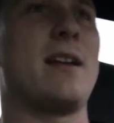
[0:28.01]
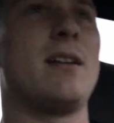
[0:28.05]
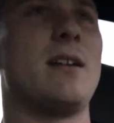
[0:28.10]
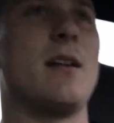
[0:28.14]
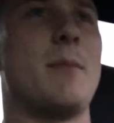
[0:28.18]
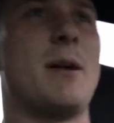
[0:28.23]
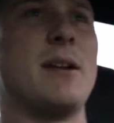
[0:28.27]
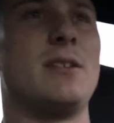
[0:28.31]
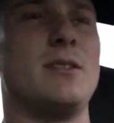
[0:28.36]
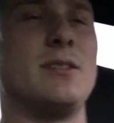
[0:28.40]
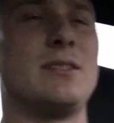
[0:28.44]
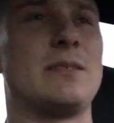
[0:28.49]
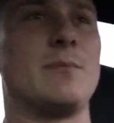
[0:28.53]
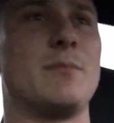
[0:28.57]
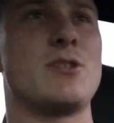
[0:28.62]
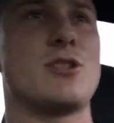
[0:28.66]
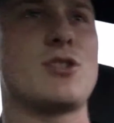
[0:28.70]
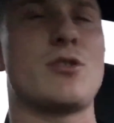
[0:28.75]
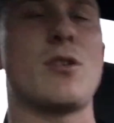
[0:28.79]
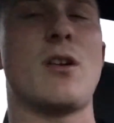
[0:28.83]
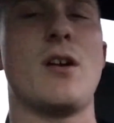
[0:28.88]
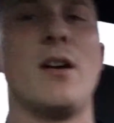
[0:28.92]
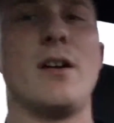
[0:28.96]
I might do some
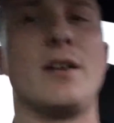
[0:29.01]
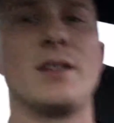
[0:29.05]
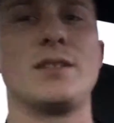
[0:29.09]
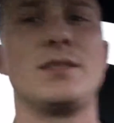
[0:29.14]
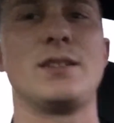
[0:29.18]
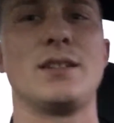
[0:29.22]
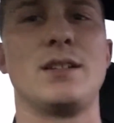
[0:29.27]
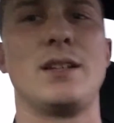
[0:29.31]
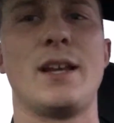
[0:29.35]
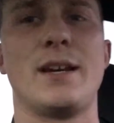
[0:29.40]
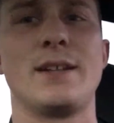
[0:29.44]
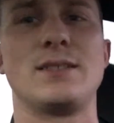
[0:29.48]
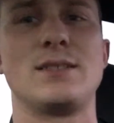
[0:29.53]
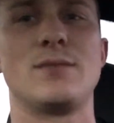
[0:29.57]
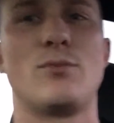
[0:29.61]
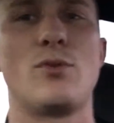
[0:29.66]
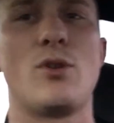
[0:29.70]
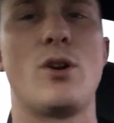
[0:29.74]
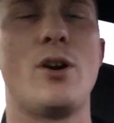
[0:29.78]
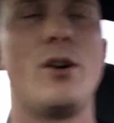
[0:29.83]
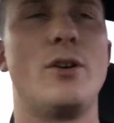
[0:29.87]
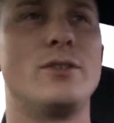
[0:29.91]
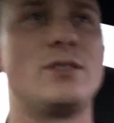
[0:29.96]
shrugs and like some
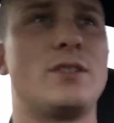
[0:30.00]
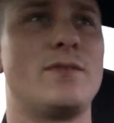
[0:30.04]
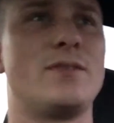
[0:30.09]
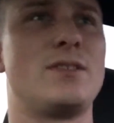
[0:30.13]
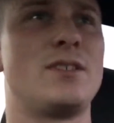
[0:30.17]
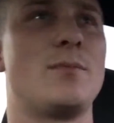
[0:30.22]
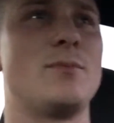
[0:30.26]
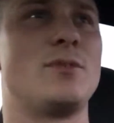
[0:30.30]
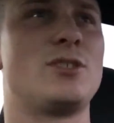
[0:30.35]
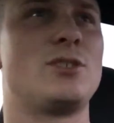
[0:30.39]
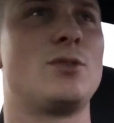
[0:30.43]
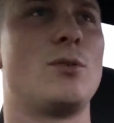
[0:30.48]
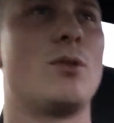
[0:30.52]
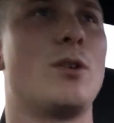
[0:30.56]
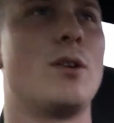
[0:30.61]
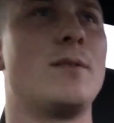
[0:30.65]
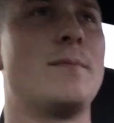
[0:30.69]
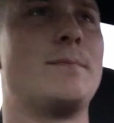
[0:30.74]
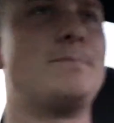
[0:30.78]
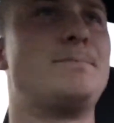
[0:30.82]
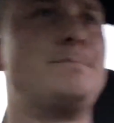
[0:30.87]
rows of some sort.